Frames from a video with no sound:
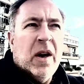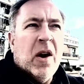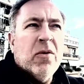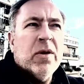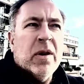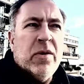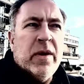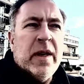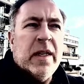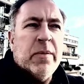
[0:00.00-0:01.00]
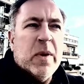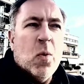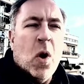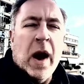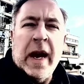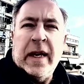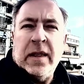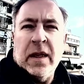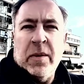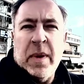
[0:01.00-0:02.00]
Also, you need to be
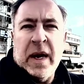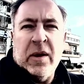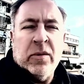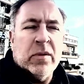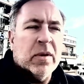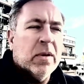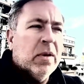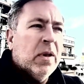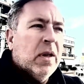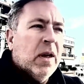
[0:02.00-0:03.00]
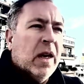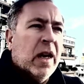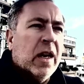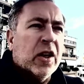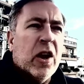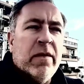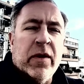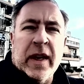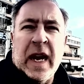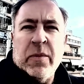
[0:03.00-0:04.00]
wise about
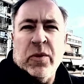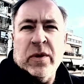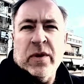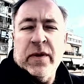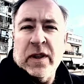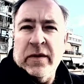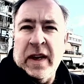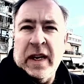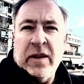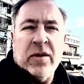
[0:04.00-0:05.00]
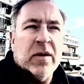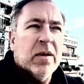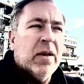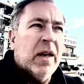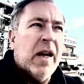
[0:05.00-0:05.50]
covert cameras for surveillance.